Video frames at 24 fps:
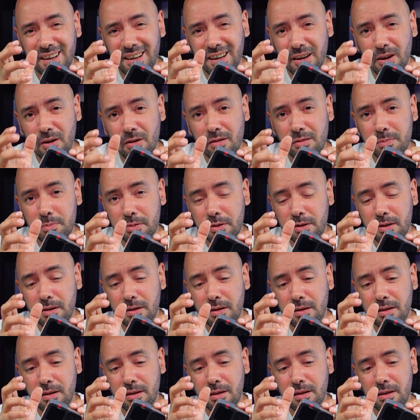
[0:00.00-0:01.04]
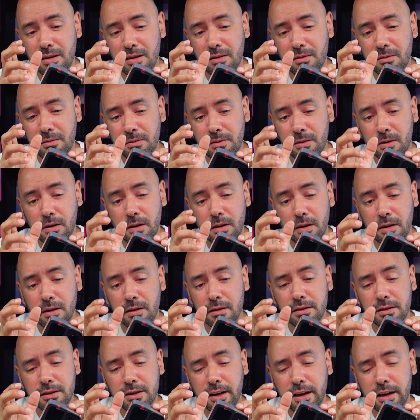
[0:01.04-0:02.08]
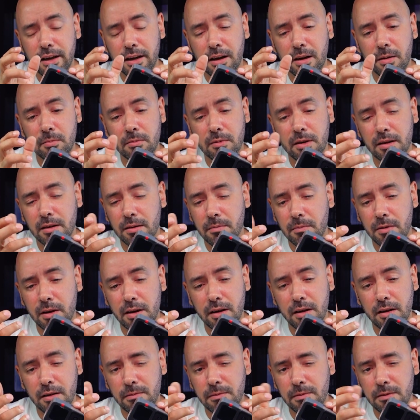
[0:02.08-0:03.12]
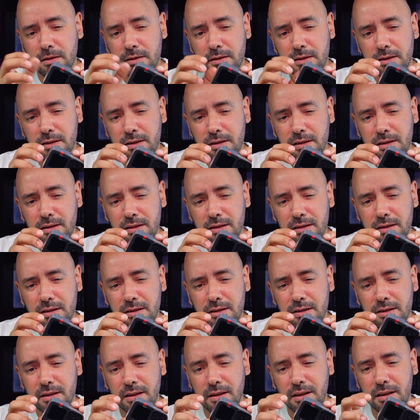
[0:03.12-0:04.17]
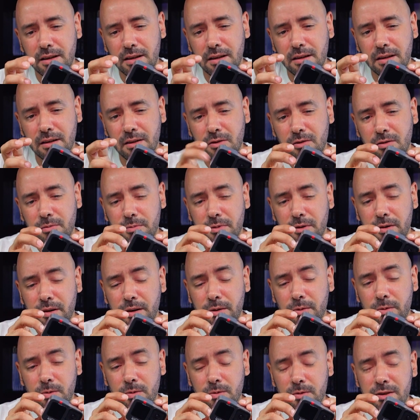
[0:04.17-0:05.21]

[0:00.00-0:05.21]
GoPro for a long time. I believe since GoPro Hero